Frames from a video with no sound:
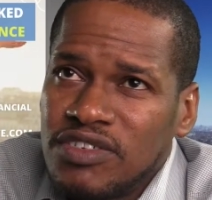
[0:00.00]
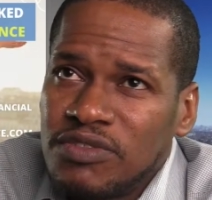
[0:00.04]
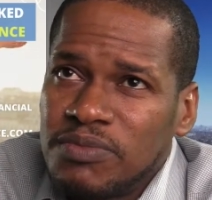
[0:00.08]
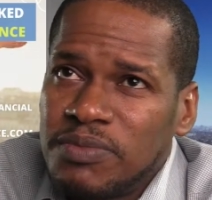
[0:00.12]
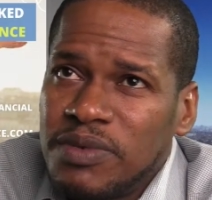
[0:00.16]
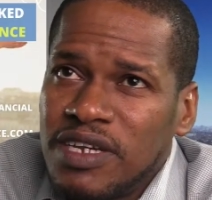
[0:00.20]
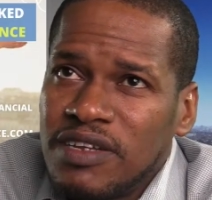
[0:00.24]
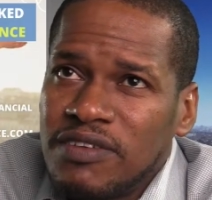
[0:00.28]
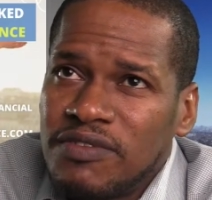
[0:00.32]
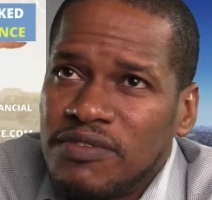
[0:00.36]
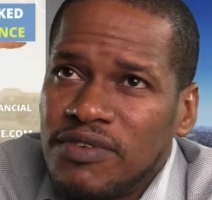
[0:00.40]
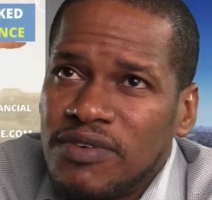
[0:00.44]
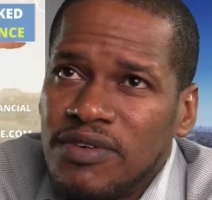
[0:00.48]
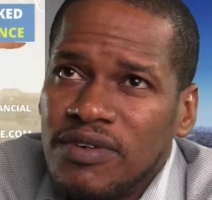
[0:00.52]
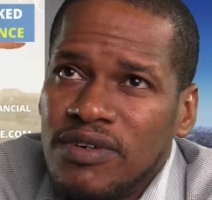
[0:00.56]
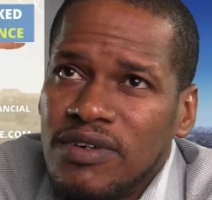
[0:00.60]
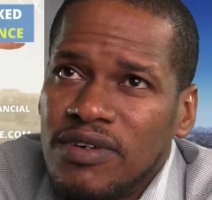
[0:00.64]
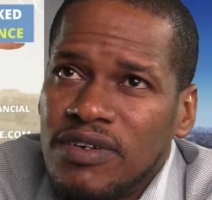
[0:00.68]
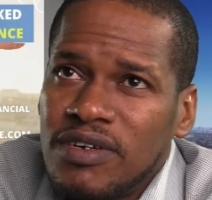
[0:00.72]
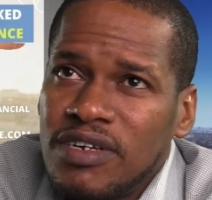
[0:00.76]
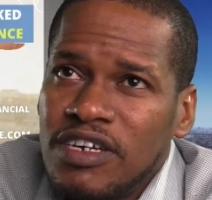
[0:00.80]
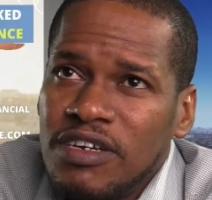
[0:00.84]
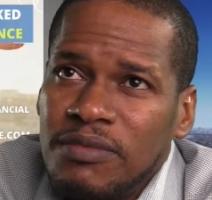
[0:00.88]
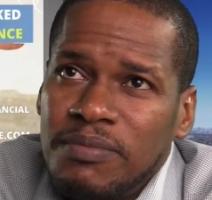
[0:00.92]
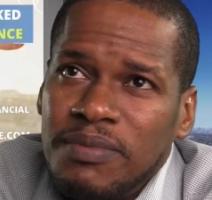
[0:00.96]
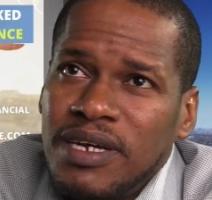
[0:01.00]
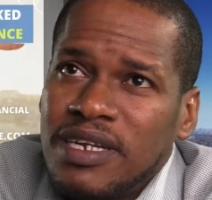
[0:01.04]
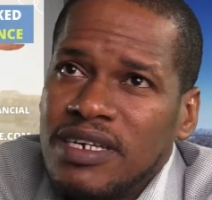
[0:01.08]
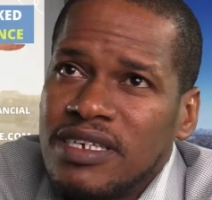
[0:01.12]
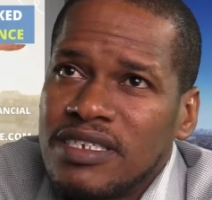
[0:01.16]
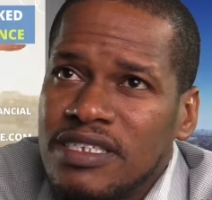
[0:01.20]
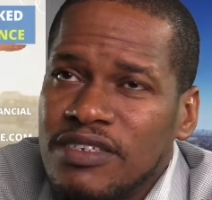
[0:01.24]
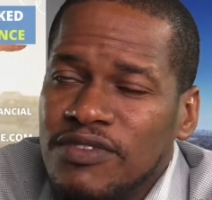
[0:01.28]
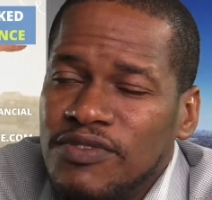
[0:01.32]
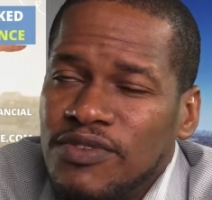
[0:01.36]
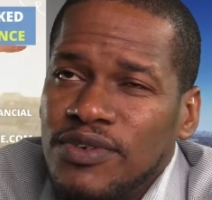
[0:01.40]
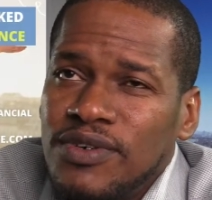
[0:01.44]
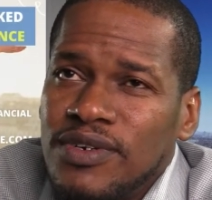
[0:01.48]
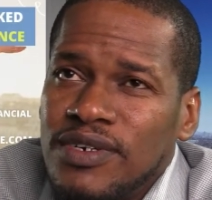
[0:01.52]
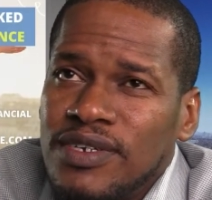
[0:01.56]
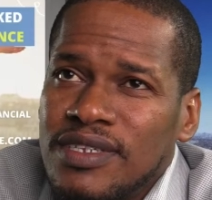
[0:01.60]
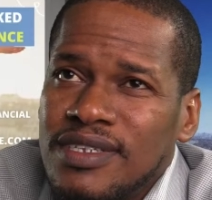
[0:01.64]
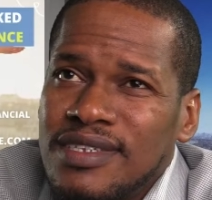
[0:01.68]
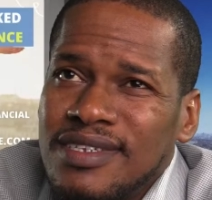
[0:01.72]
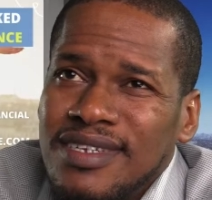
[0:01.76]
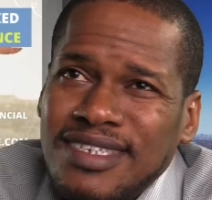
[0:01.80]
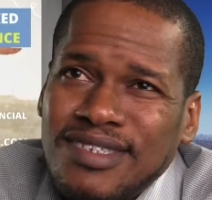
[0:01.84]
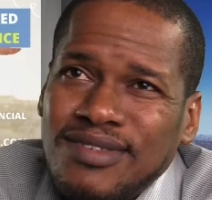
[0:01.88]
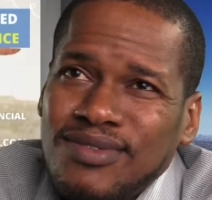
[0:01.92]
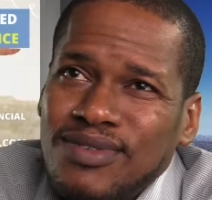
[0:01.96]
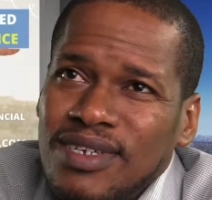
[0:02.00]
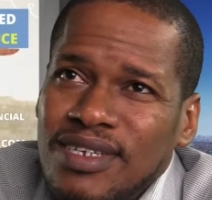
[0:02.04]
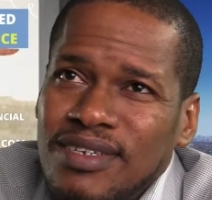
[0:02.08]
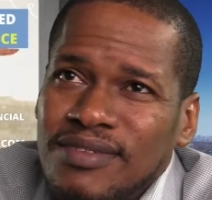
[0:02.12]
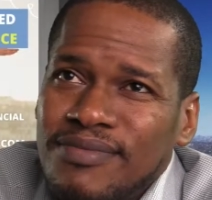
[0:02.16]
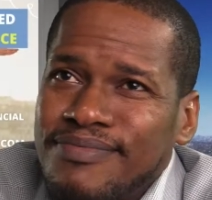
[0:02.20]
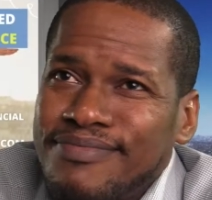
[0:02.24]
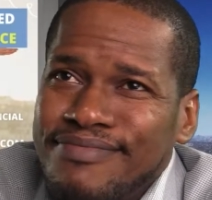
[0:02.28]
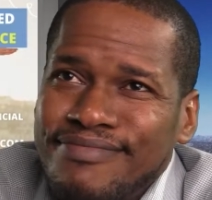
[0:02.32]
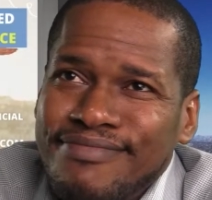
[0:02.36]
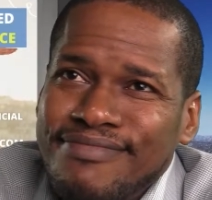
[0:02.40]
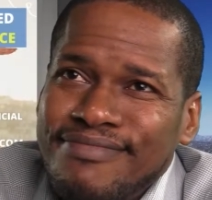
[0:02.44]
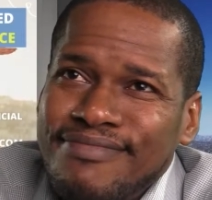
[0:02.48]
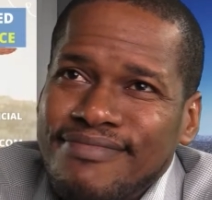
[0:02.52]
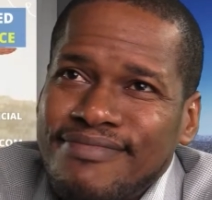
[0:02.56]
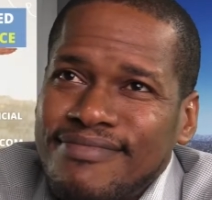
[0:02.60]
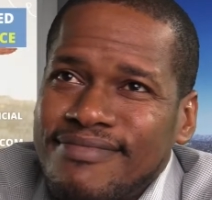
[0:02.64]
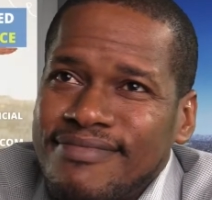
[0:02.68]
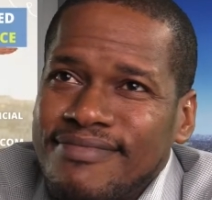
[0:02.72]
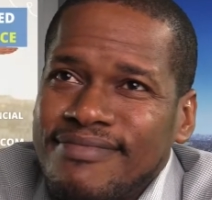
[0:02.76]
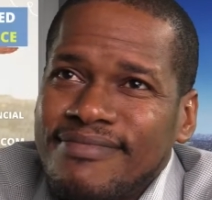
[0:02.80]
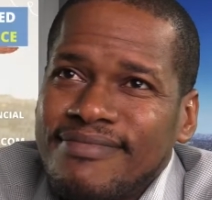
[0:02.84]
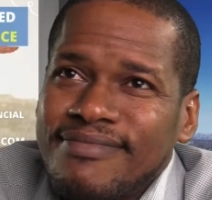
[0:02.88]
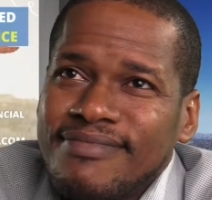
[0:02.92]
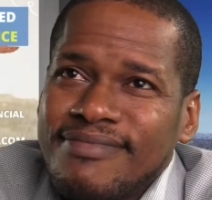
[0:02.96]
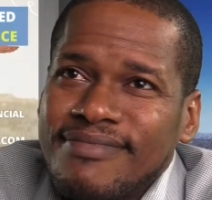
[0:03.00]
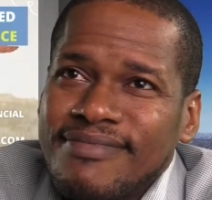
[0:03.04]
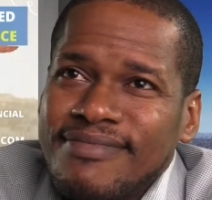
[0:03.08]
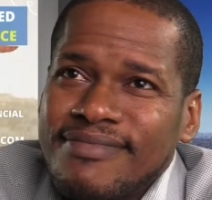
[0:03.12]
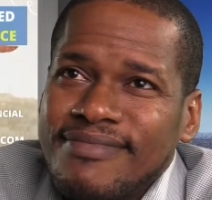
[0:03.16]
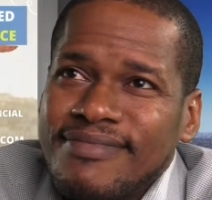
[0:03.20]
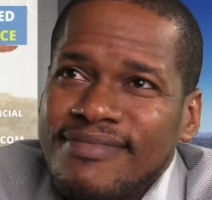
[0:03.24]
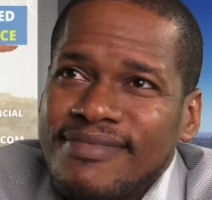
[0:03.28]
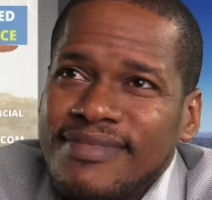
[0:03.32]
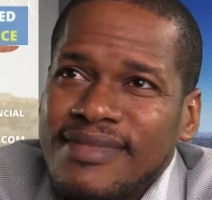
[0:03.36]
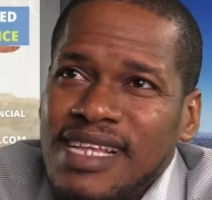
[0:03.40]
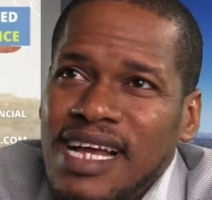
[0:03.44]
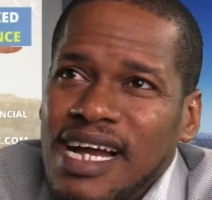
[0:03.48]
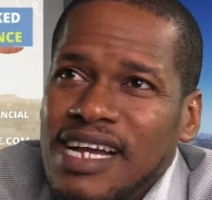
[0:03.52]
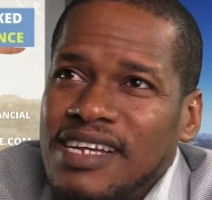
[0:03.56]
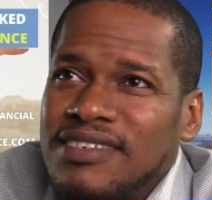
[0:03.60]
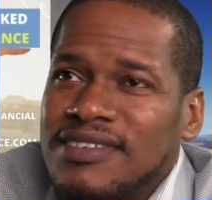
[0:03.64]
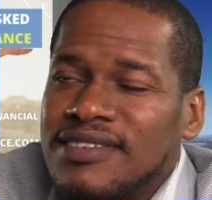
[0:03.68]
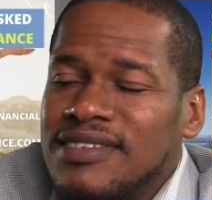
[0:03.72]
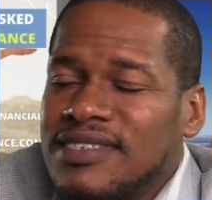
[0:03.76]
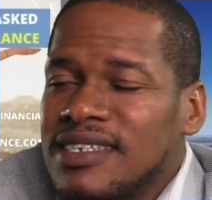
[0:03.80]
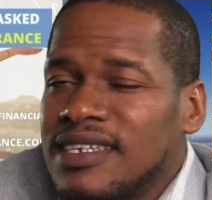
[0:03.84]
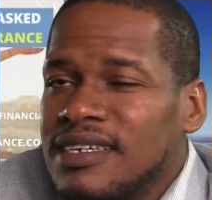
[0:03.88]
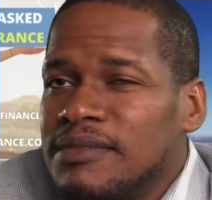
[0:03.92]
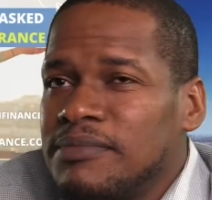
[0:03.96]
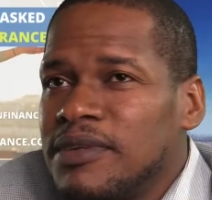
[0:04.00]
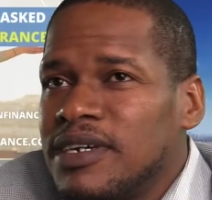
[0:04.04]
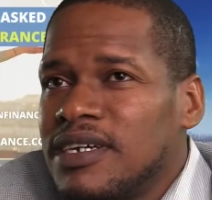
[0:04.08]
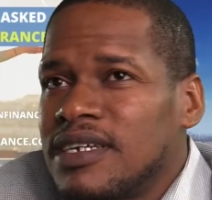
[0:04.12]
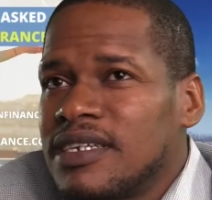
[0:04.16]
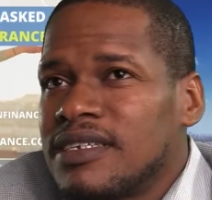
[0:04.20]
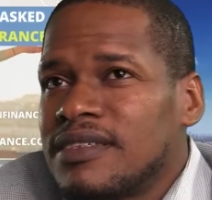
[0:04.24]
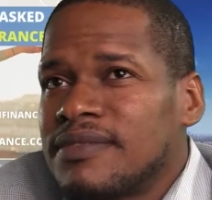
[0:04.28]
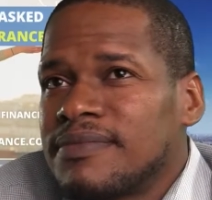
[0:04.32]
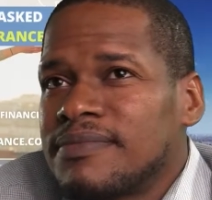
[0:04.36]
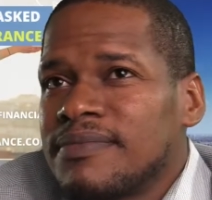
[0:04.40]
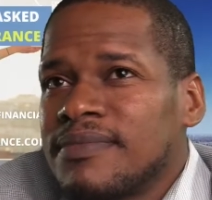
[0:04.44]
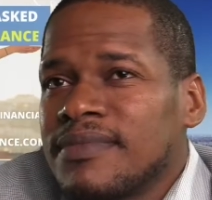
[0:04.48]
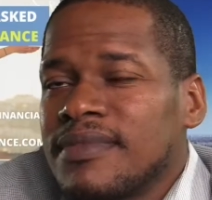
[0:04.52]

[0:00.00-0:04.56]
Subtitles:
You're paying for a penalty for it. That's what I used to say about it.